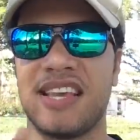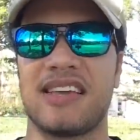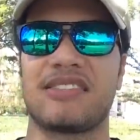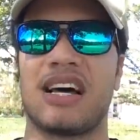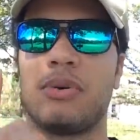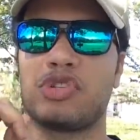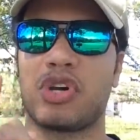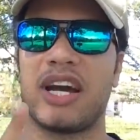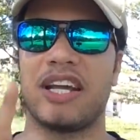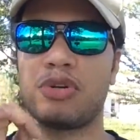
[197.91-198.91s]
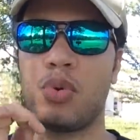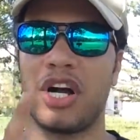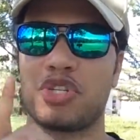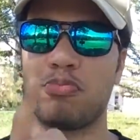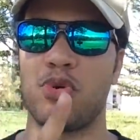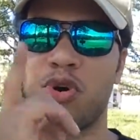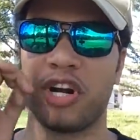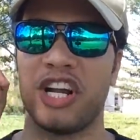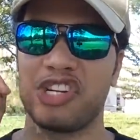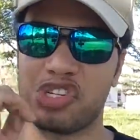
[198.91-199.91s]
Yes, I will try to watch
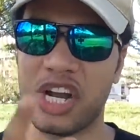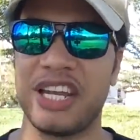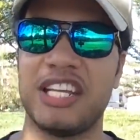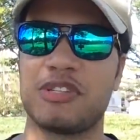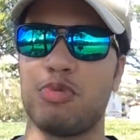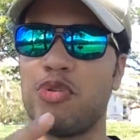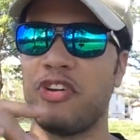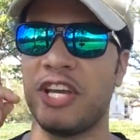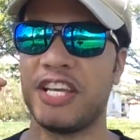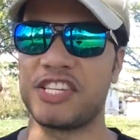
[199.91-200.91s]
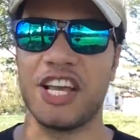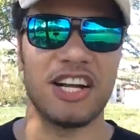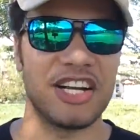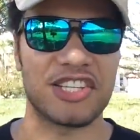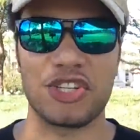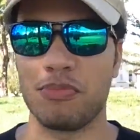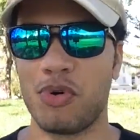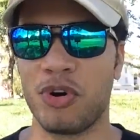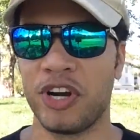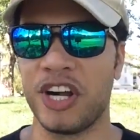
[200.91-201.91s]
more Chinese movies, listen to
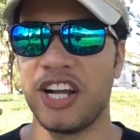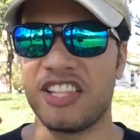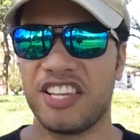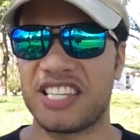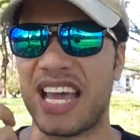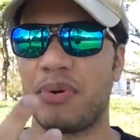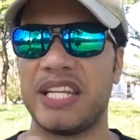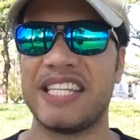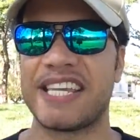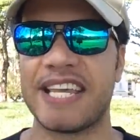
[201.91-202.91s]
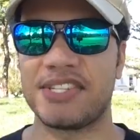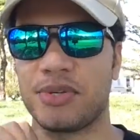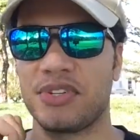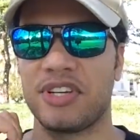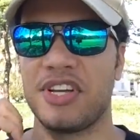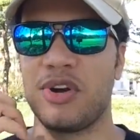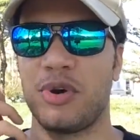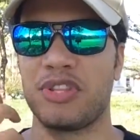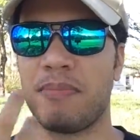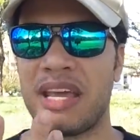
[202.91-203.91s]
more the Taiwanese hits
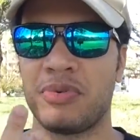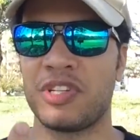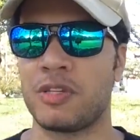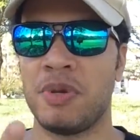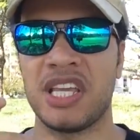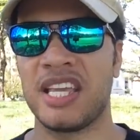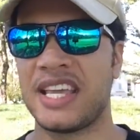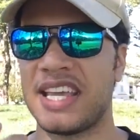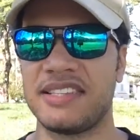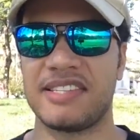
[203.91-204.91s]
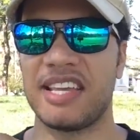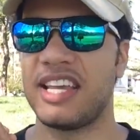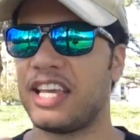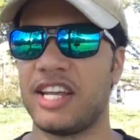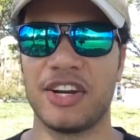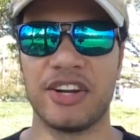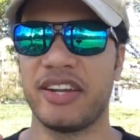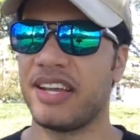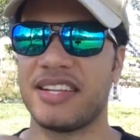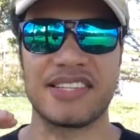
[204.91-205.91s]
or the Mandarin-speaking hits here
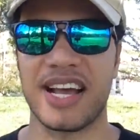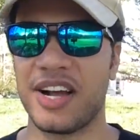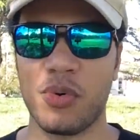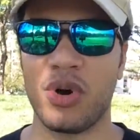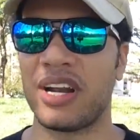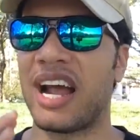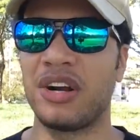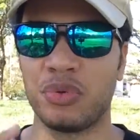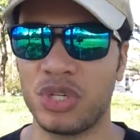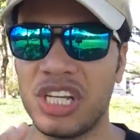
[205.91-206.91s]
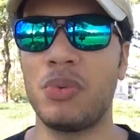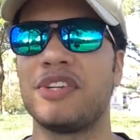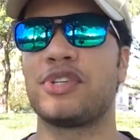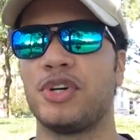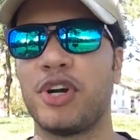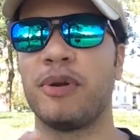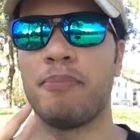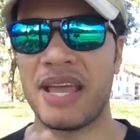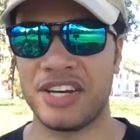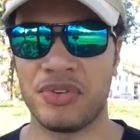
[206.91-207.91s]
in Taiwan. I really want to
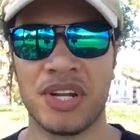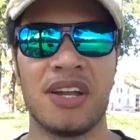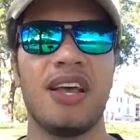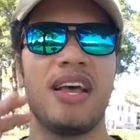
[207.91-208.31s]
learn Mandarin.